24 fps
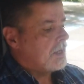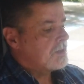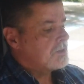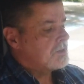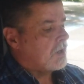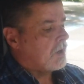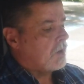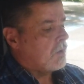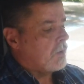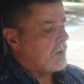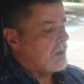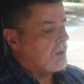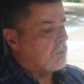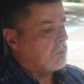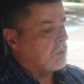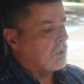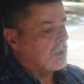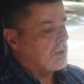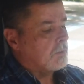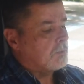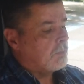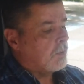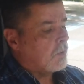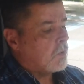so it
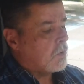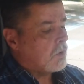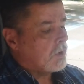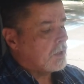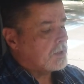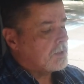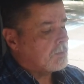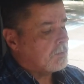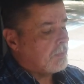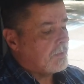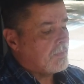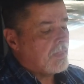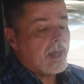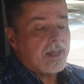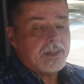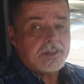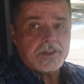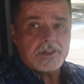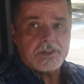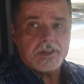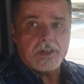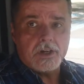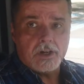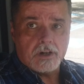will abort, but
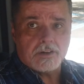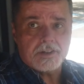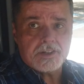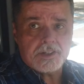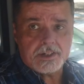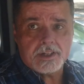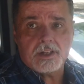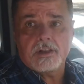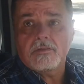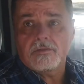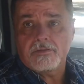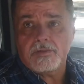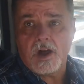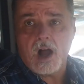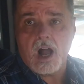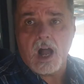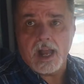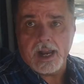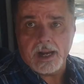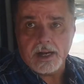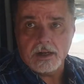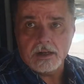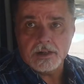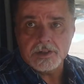you're still
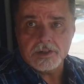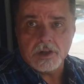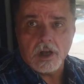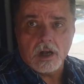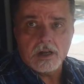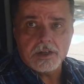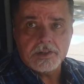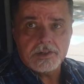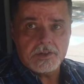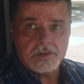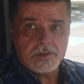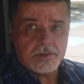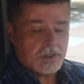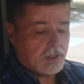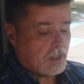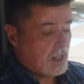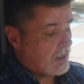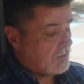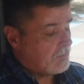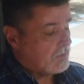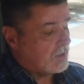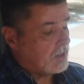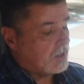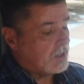fine. As long as you still
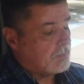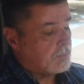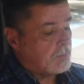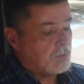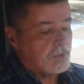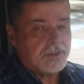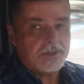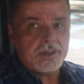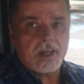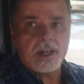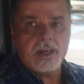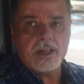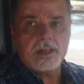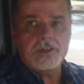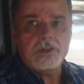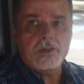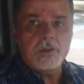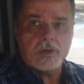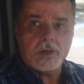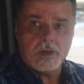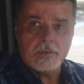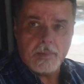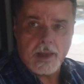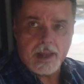have a good percentage,
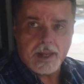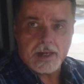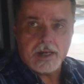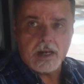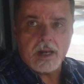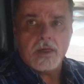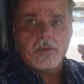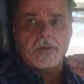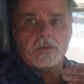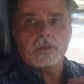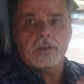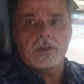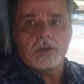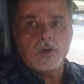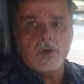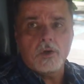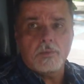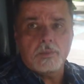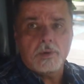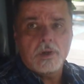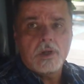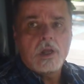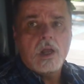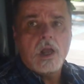you can make another
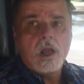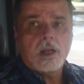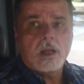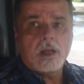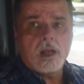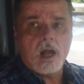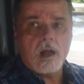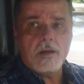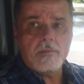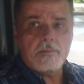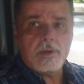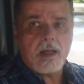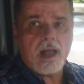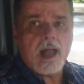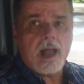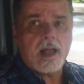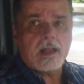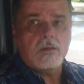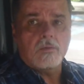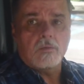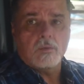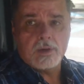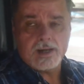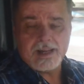loop, come
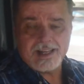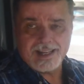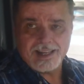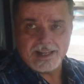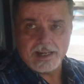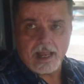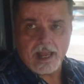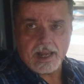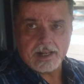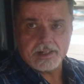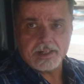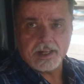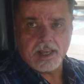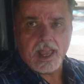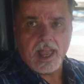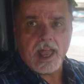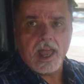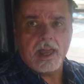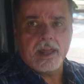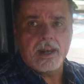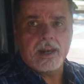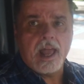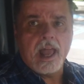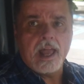back, reconnect
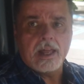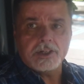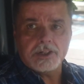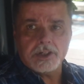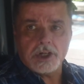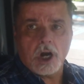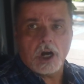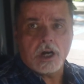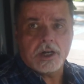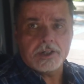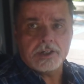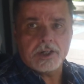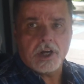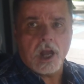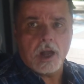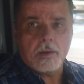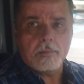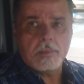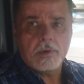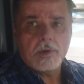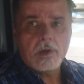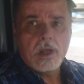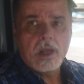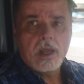again, and charge
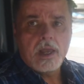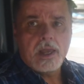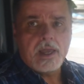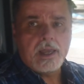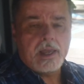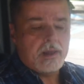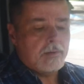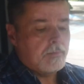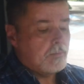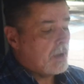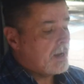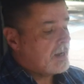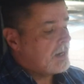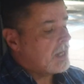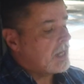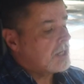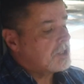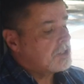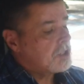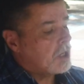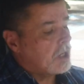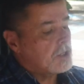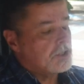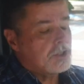up. It may
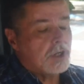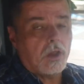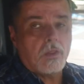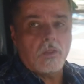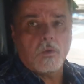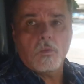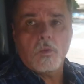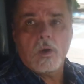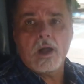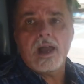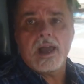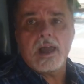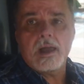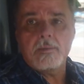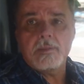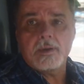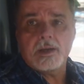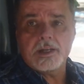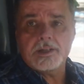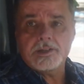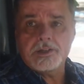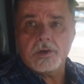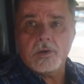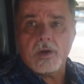not charge all the way
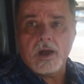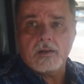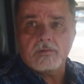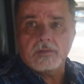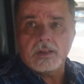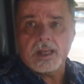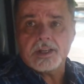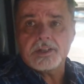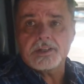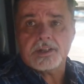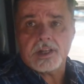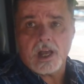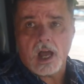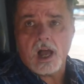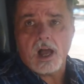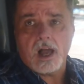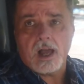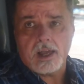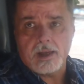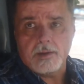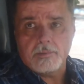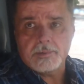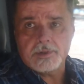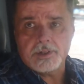because you have less
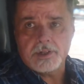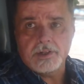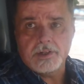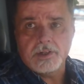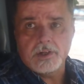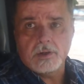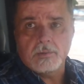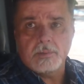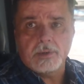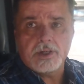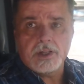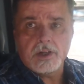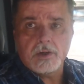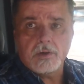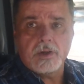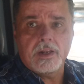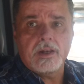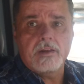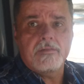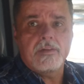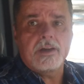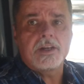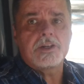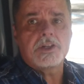time to do, but you
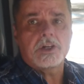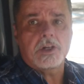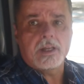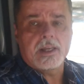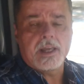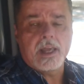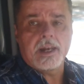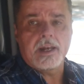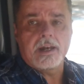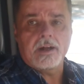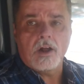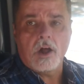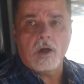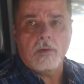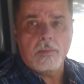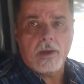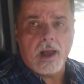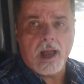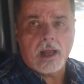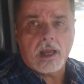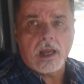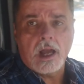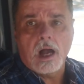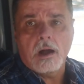can eventually get it all
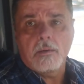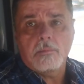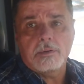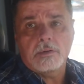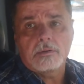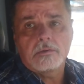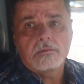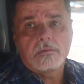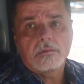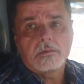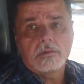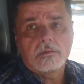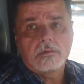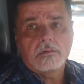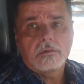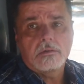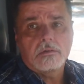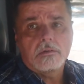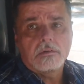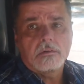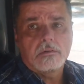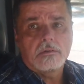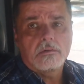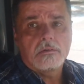back up.
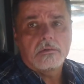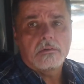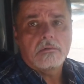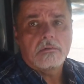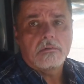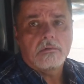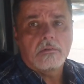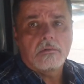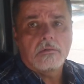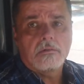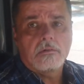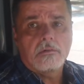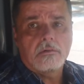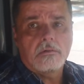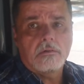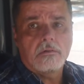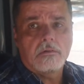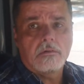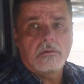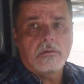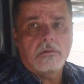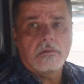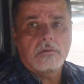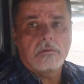Okay. And generally,
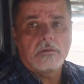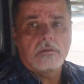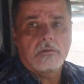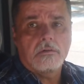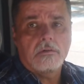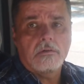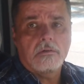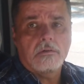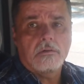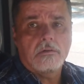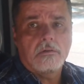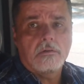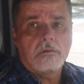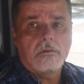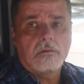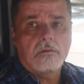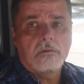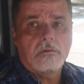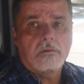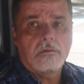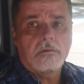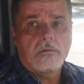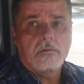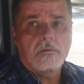when you get in the bus
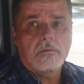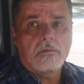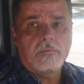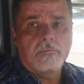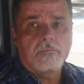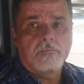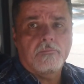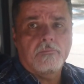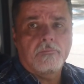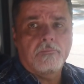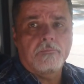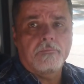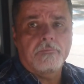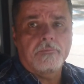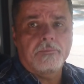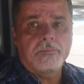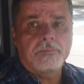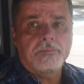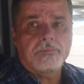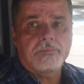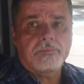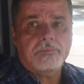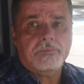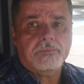in the morning,
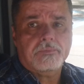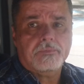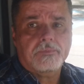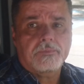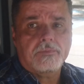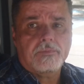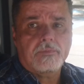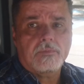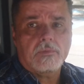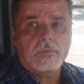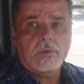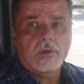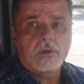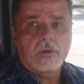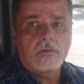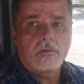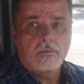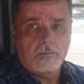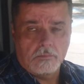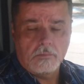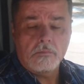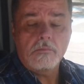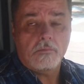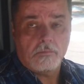from the
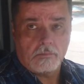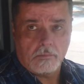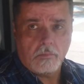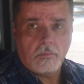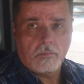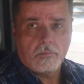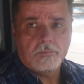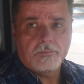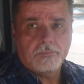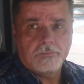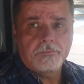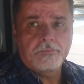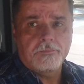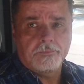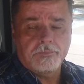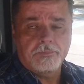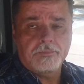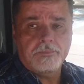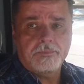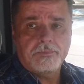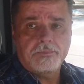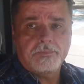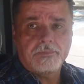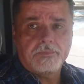depot or from wherever
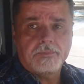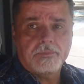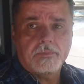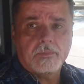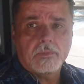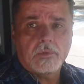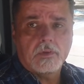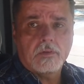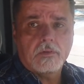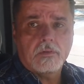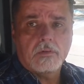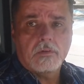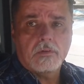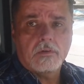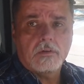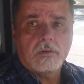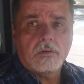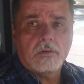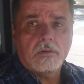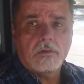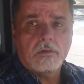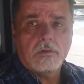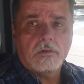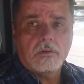these vehicles are
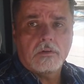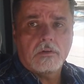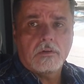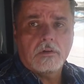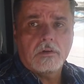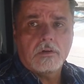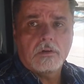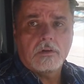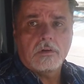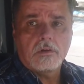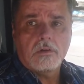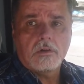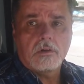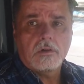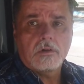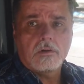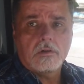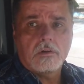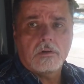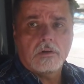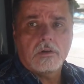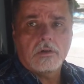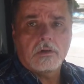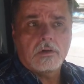stored, is it at
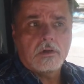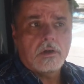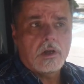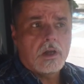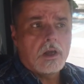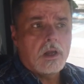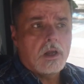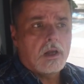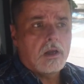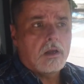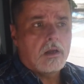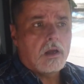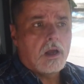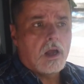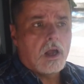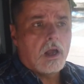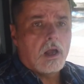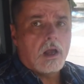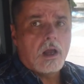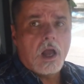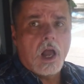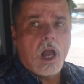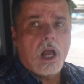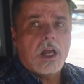100% at that
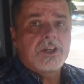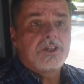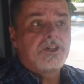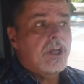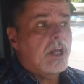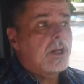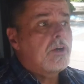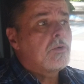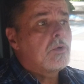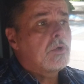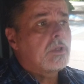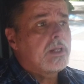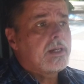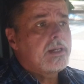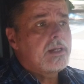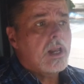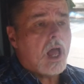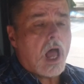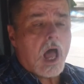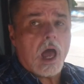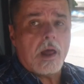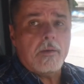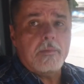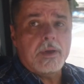point? Generally
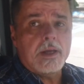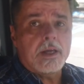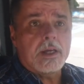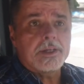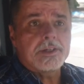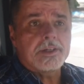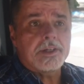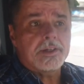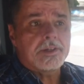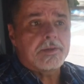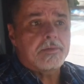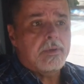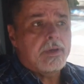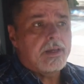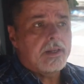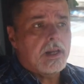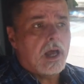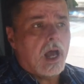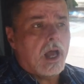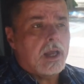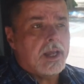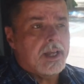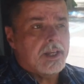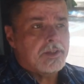not, because it's been
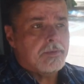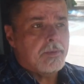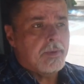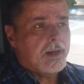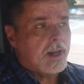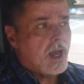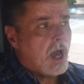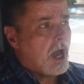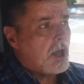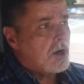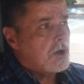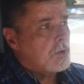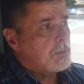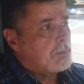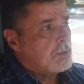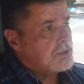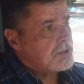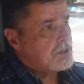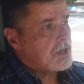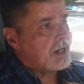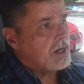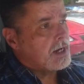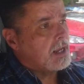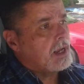
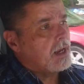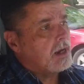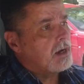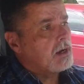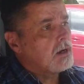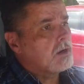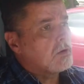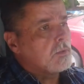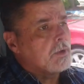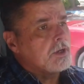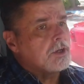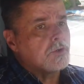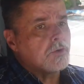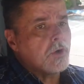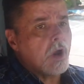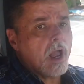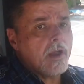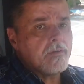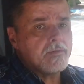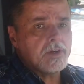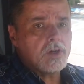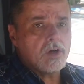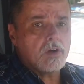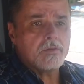100% here. We
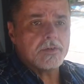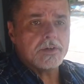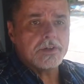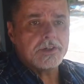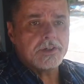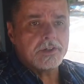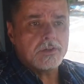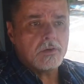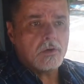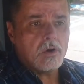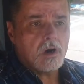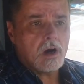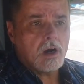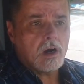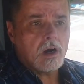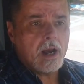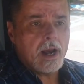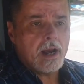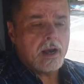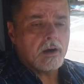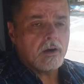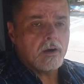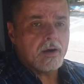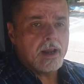drive it over to
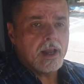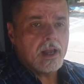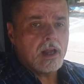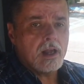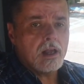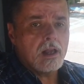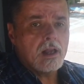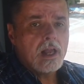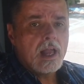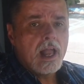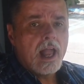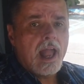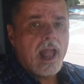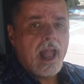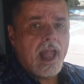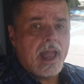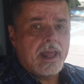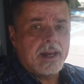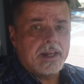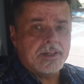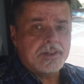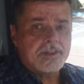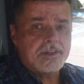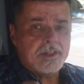our area,
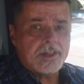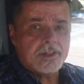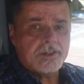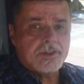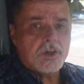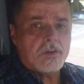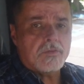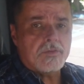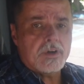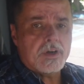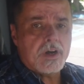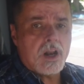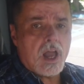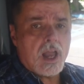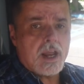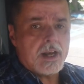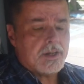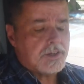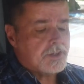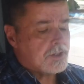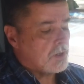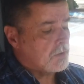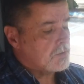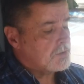and it sits
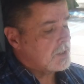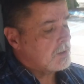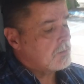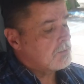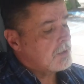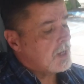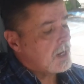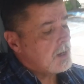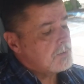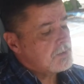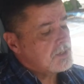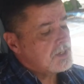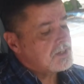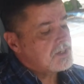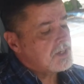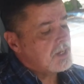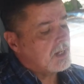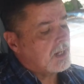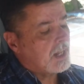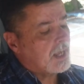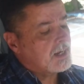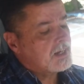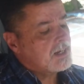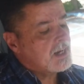overnight. So sometimes it's
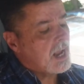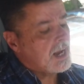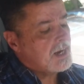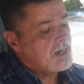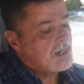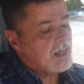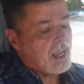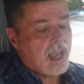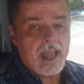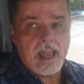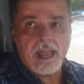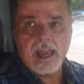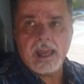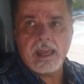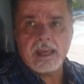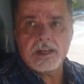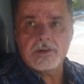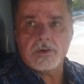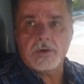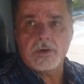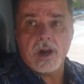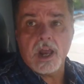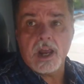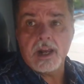at like
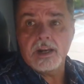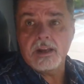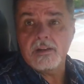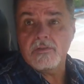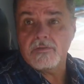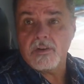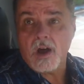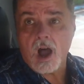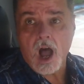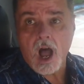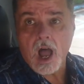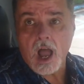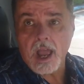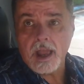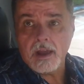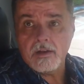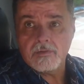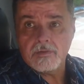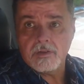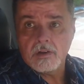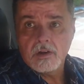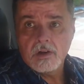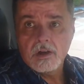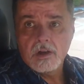98 or
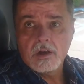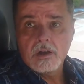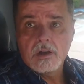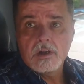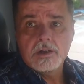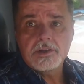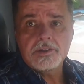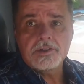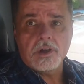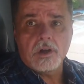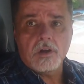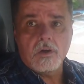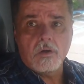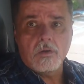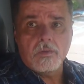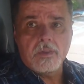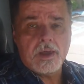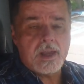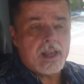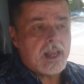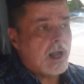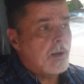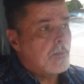95. So they